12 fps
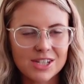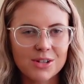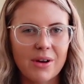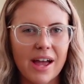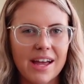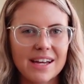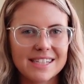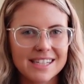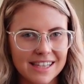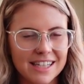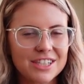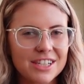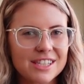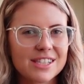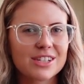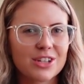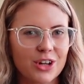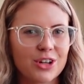to a
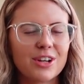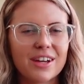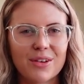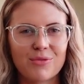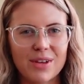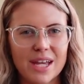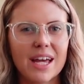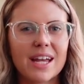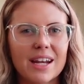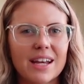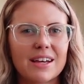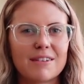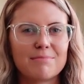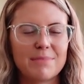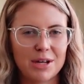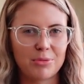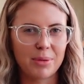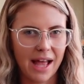delicious, good vegan
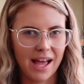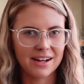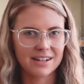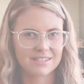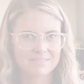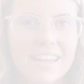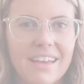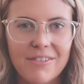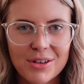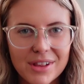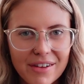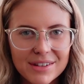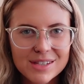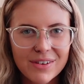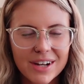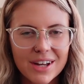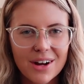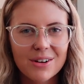meal plan. If you love this
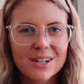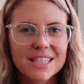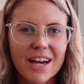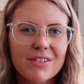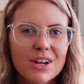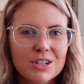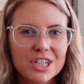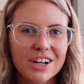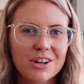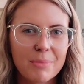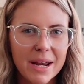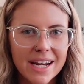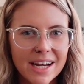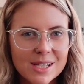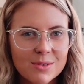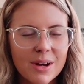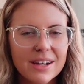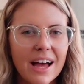video, definitely go check out my
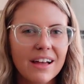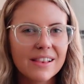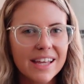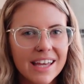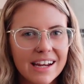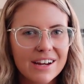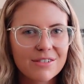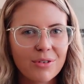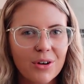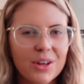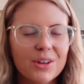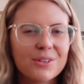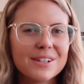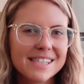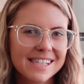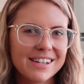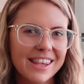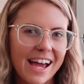next one. I'll link it here for you.
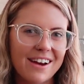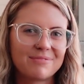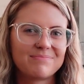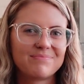See you there.